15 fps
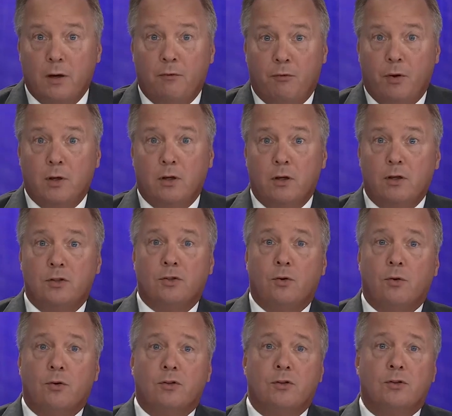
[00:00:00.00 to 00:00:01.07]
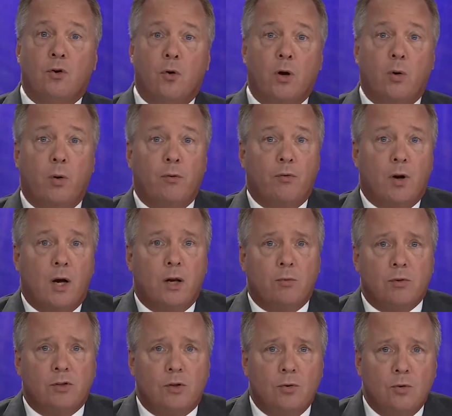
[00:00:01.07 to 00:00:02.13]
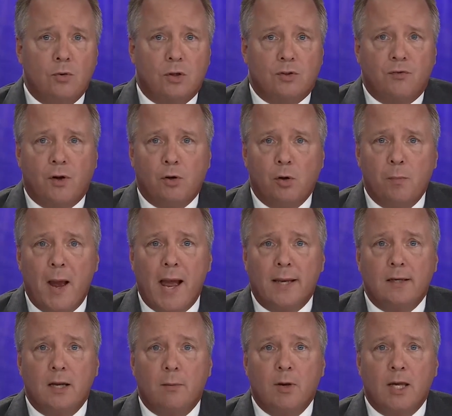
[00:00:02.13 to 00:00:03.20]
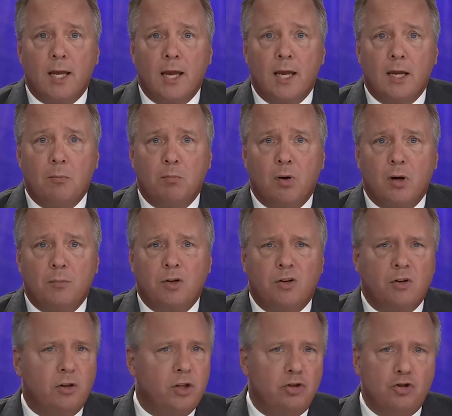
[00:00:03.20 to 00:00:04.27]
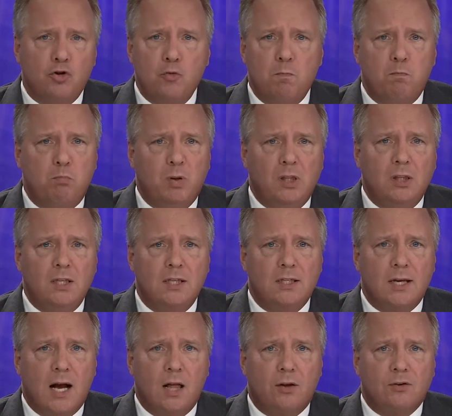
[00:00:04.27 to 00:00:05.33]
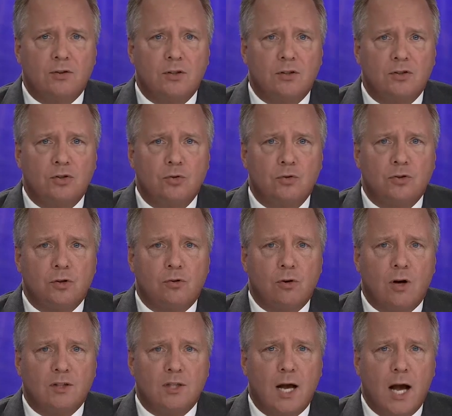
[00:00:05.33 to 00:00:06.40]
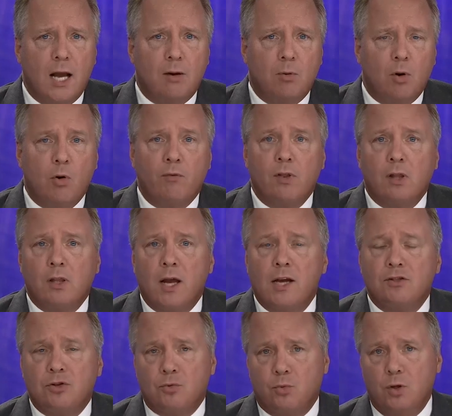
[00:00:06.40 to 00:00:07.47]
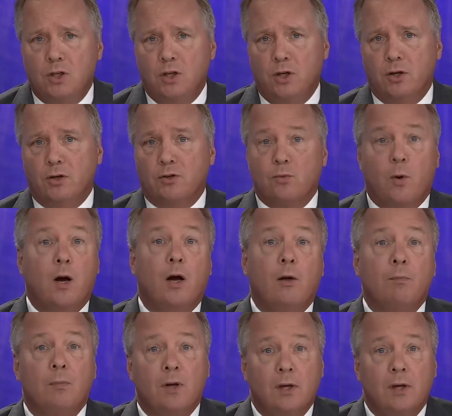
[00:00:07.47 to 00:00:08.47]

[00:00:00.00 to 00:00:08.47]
funding source is going away for Iowa schools. Federal pandemic aid pumped nearly $2 billion into schools across Iowa over the last three years. Well,